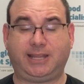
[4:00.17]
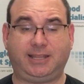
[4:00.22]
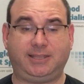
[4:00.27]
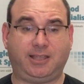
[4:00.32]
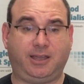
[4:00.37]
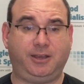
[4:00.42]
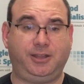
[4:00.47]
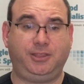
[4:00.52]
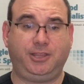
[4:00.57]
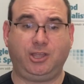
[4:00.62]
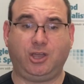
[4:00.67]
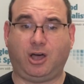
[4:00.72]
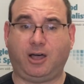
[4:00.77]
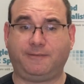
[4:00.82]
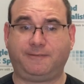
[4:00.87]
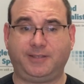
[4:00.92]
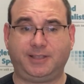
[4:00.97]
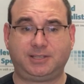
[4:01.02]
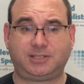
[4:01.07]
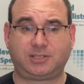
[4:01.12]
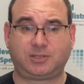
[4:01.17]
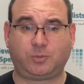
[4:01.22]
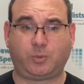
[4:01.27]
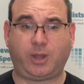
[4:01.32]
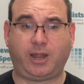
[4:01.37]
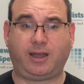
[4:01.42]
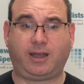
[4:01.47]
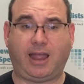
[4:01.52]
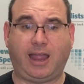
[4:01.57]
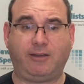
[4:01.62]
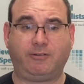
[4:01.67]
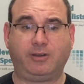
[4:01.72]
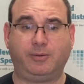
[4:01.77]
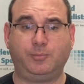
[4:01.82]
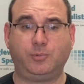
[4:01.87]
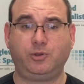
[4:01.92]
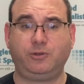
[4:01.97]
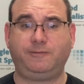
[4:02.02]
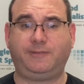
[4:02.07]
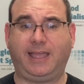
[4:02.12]
that's done in the office where I
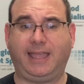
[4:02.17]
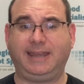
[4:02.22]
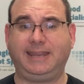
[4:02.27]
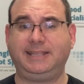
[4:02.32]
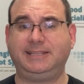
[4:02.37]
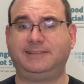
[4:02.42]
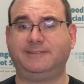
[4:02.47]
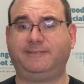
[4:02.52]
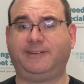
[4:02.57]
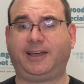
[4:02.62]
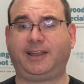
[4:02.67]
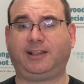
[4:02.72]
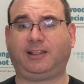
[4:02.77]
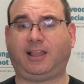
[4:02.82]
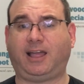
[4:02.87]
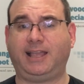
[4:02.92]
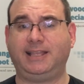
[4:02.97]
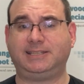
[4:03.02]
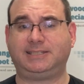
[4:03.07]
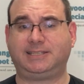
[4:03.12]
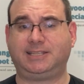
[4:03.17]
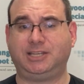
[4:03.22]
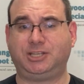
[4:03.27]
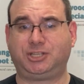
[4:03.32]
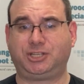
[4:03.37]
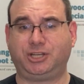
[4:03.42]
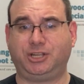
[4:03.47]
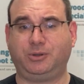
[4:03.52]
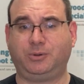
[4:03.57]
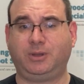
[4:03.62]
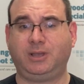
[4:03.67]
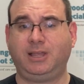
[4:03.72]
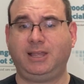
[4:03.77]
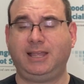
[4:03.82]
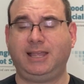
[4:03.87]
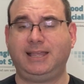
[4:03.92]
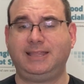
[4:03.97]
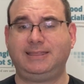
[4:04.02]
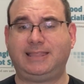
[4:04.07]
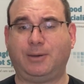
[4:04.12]
remove any devitalized tissue
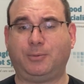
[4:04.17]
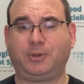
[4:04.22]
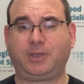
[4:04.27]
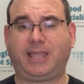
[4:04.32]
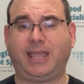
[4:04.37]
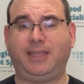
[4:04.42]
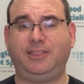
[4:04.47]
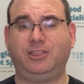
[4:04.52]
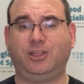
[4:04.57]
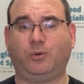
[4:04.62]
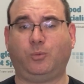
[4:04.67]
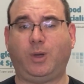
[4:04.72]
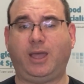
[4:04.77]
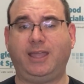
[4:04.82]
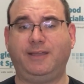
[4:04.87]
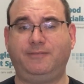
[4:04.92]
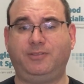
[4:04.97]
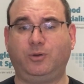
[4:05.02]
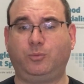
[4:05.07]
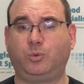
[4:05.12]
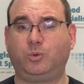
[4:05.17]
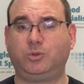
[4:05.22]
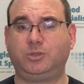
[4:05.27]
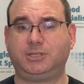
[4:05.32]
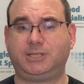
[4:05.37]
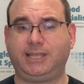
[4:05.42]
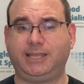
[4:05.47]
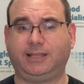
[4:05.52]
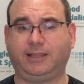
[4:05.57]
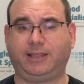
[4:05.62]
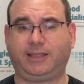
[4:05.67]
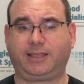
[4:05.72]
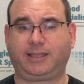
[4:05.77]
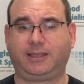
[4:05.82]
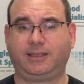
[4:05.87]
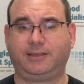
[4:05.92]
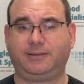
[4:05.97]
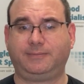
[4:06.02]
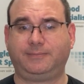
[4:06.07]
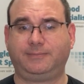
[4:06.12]
that will get in the way of the wound healing.